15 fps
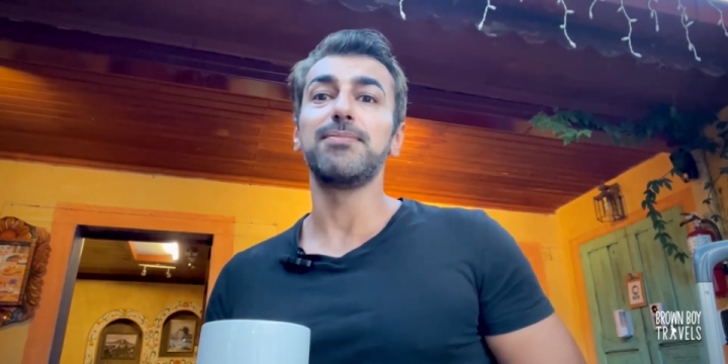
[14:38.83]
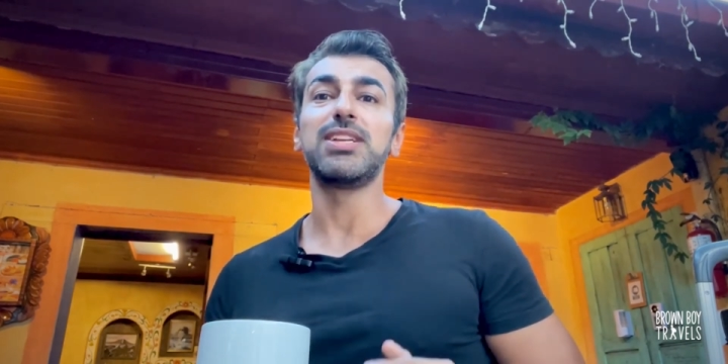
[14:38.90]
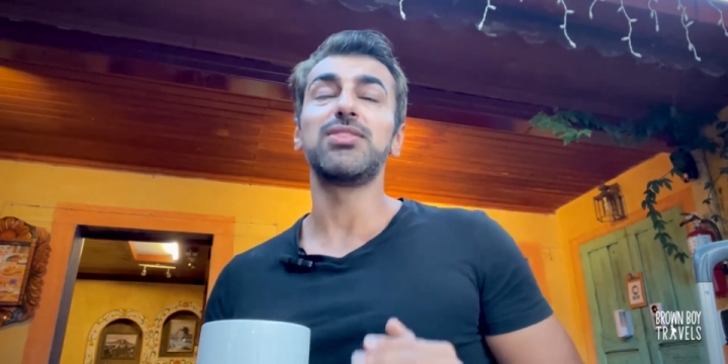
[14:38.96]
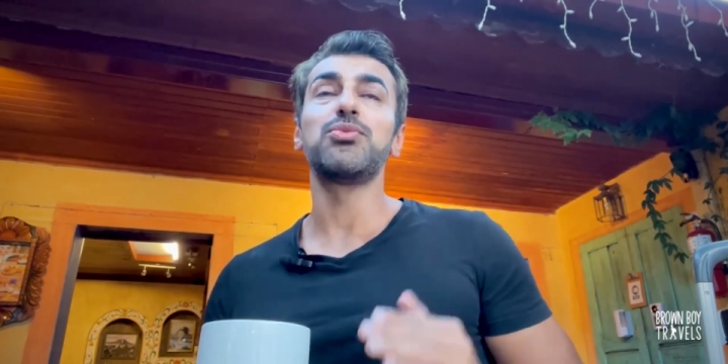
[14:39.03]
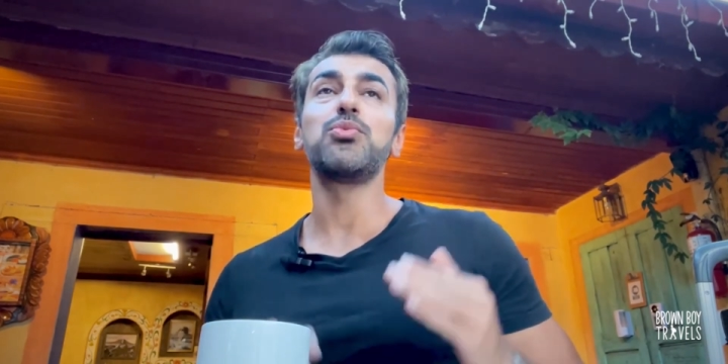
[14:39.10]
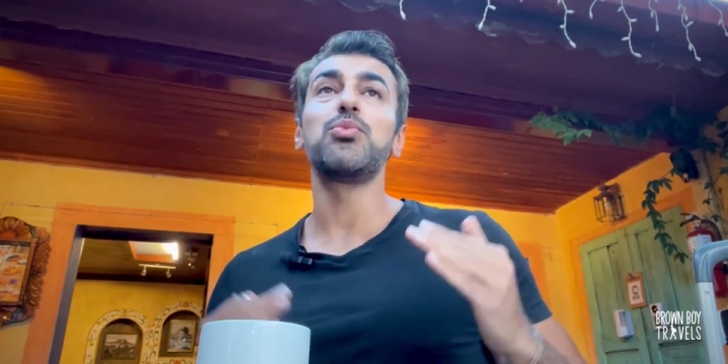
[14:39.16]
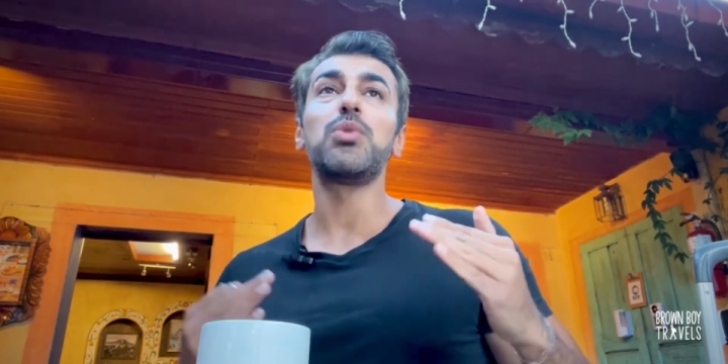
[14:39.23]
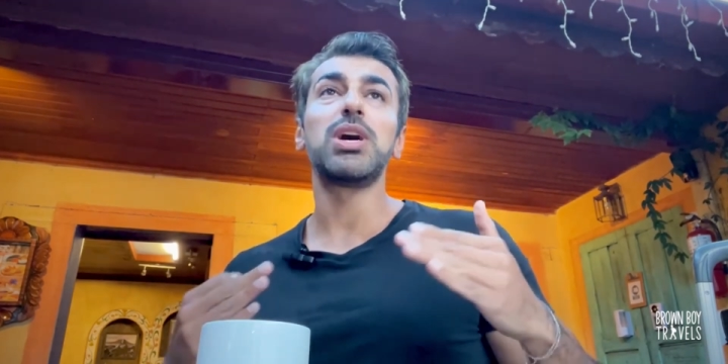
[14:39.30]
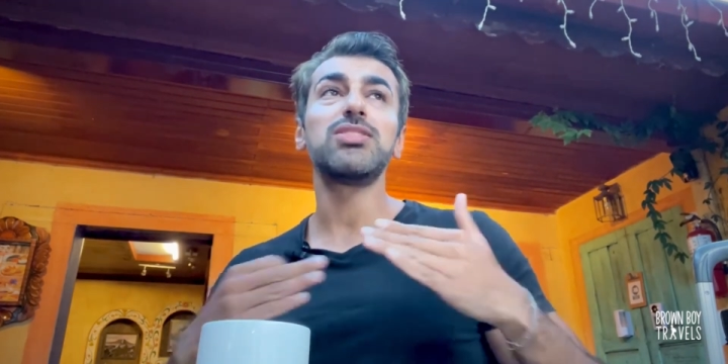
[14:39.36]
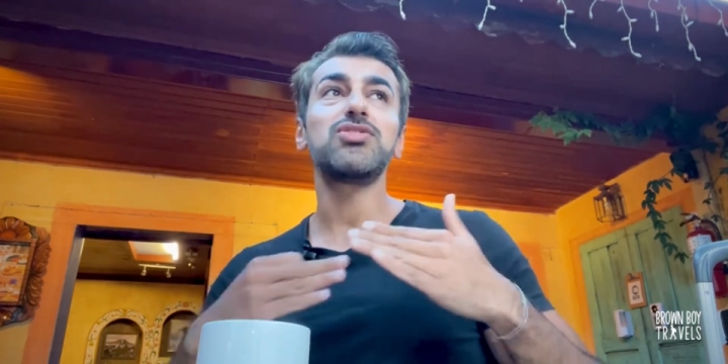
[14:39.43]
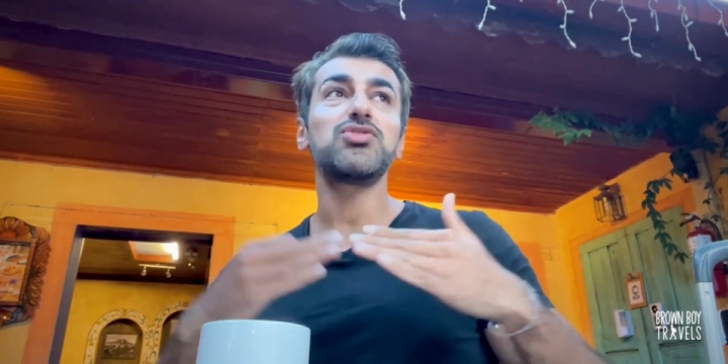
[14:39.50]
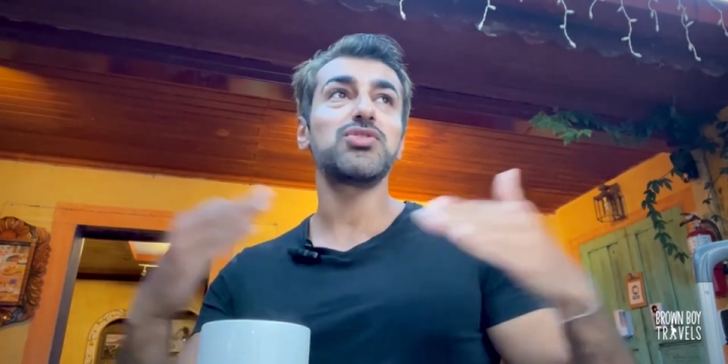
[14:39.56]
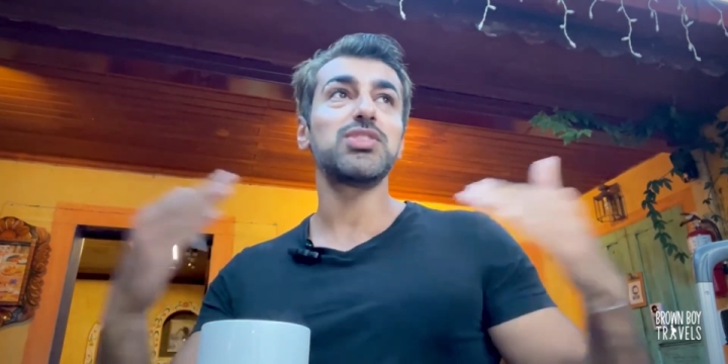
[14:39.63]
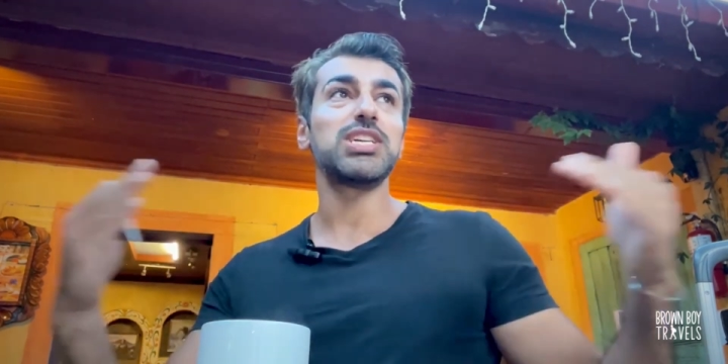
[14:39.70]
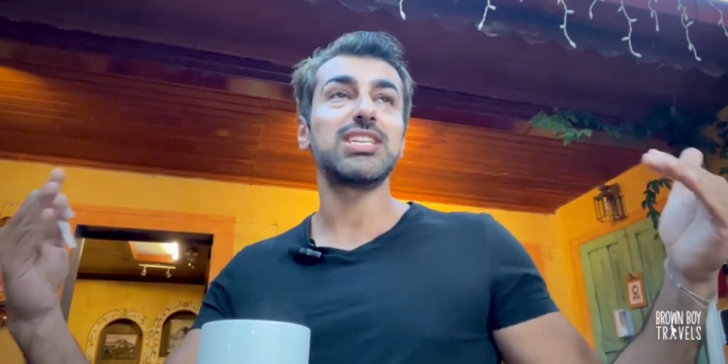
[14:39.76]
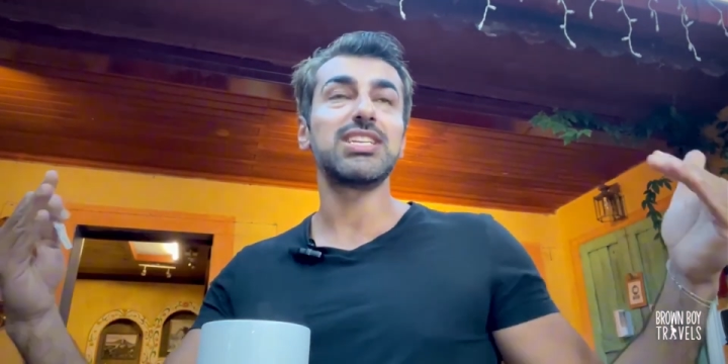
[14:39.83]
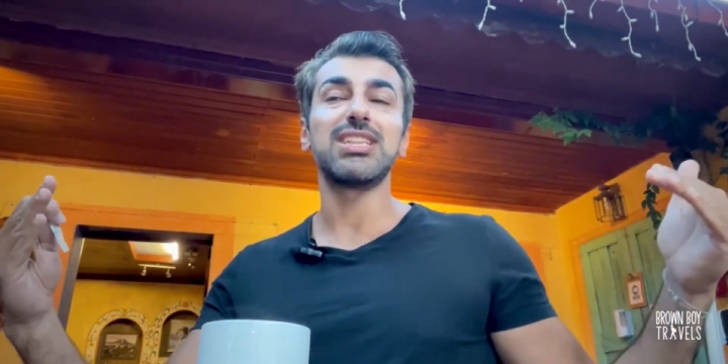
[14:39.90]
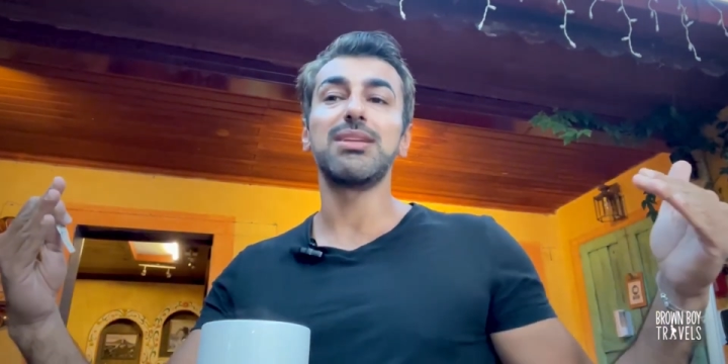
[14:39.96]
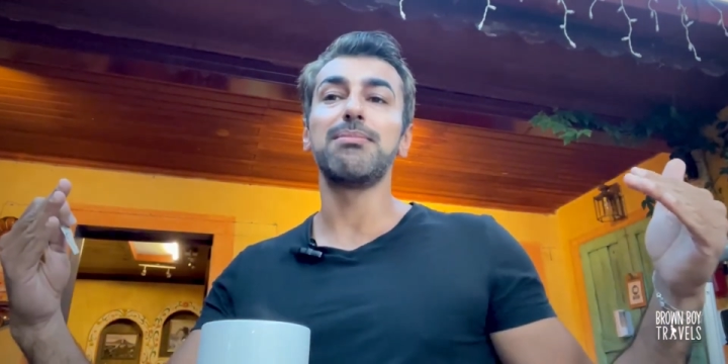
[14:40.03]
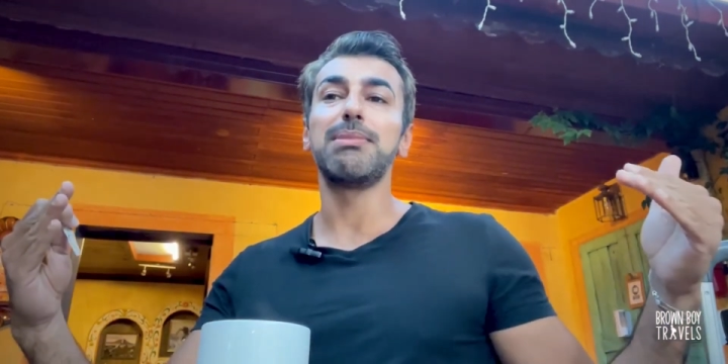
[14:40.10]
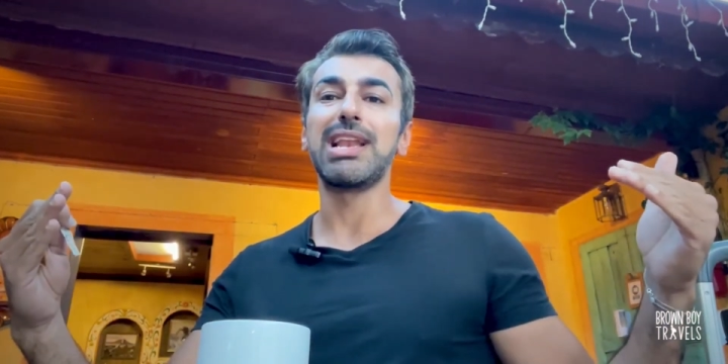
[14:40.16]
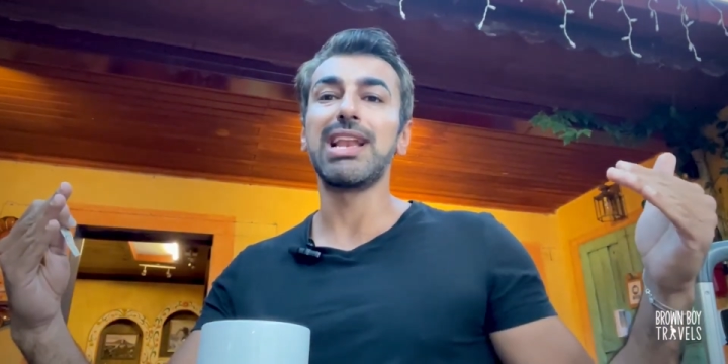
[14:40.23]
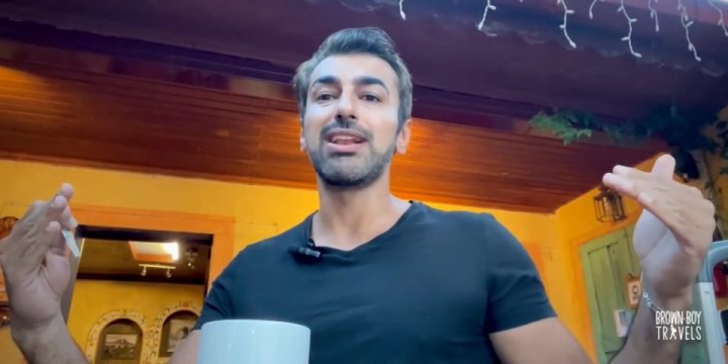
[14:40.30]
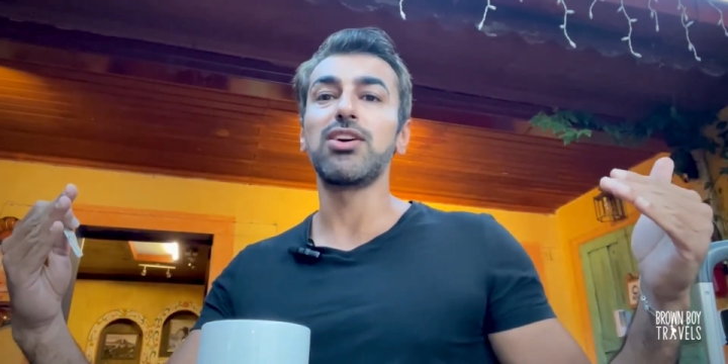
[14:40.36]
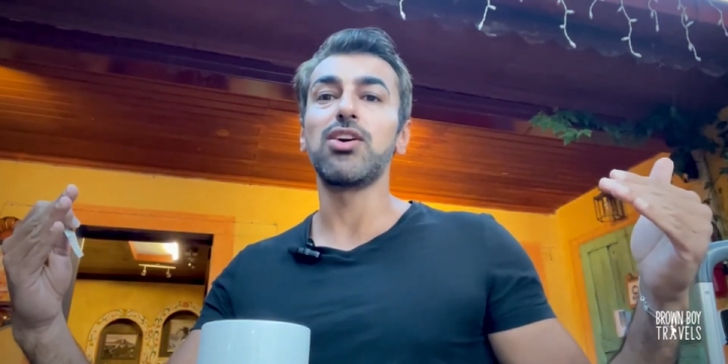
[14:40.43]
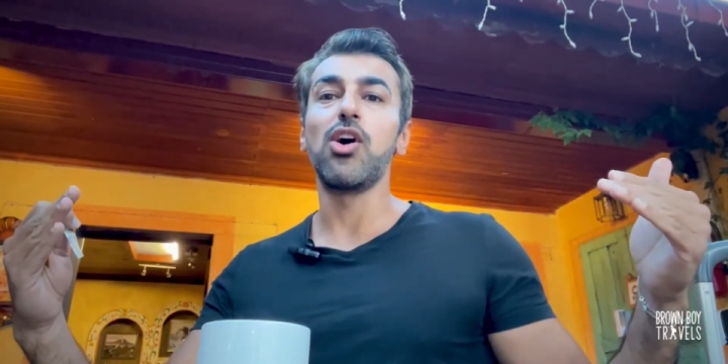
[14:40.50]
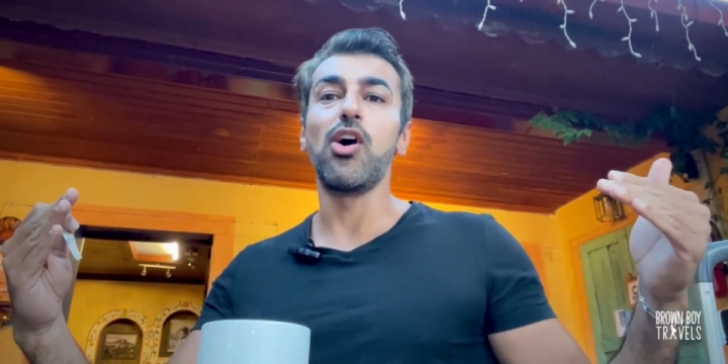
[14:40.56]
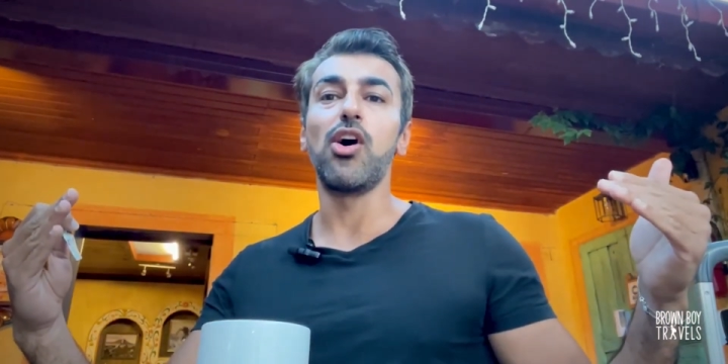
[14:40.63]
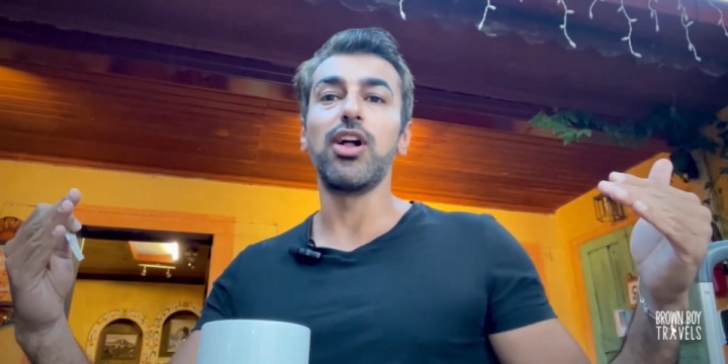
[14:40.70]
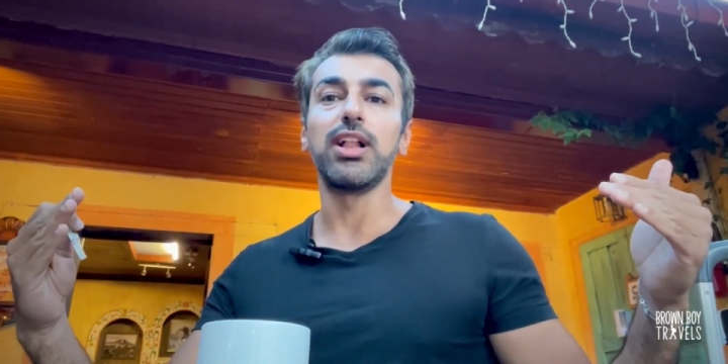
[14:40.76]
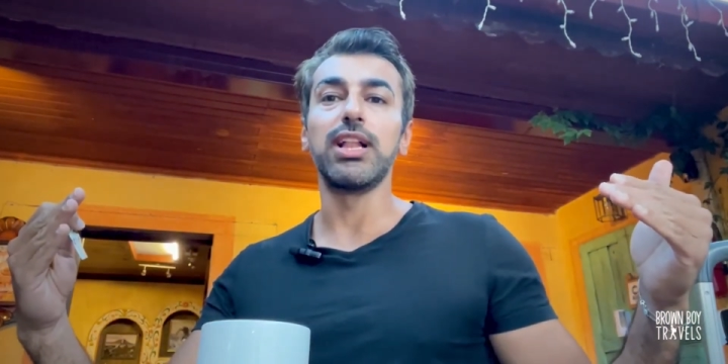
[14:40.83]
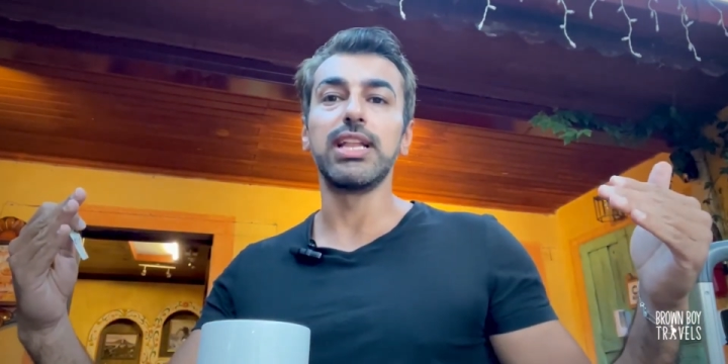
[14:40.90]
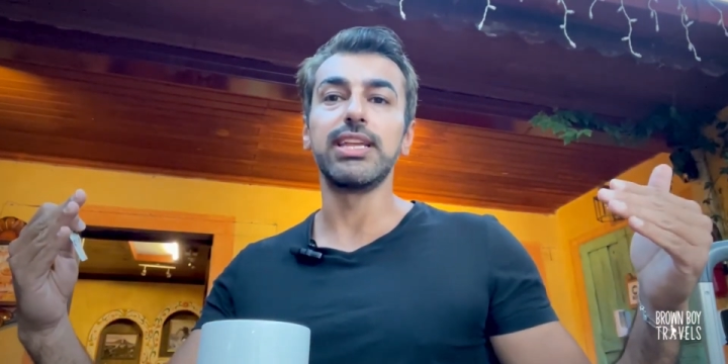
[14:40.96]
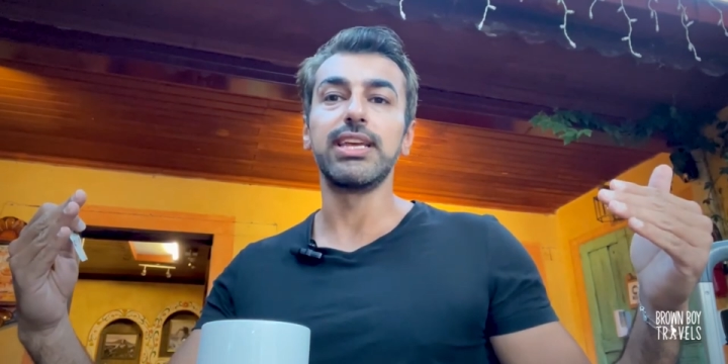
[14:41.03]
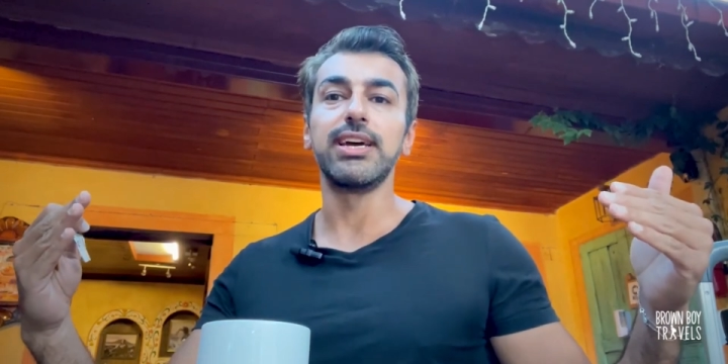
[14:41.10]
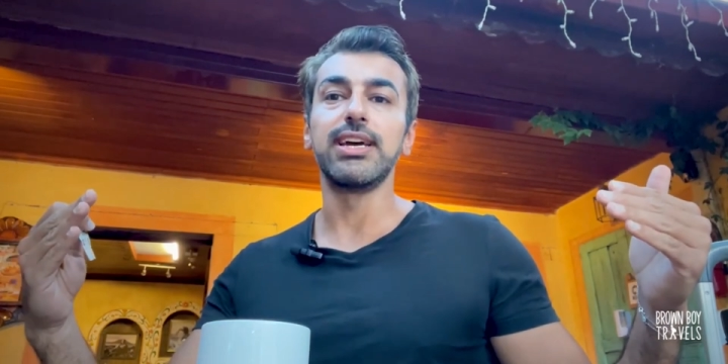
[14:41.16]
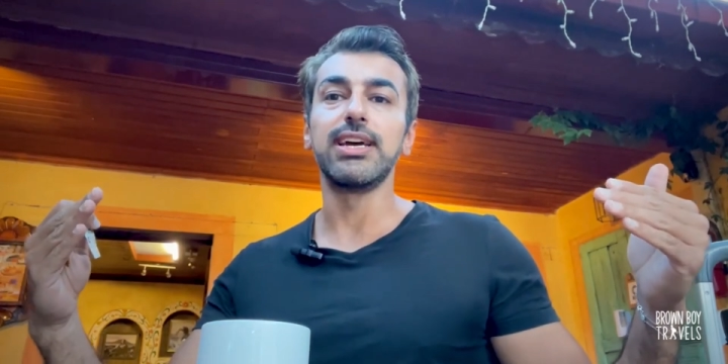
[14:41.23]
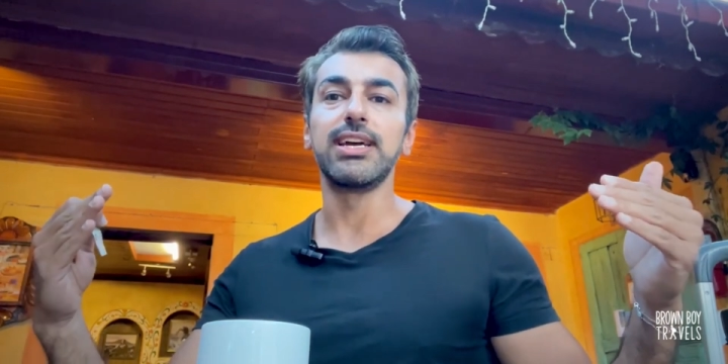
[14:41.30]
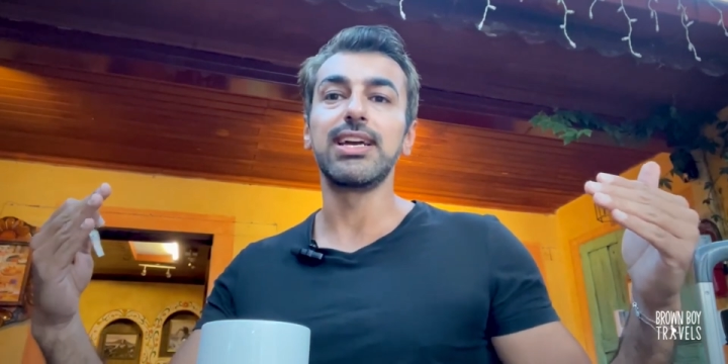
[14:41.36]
There's one street in the middle called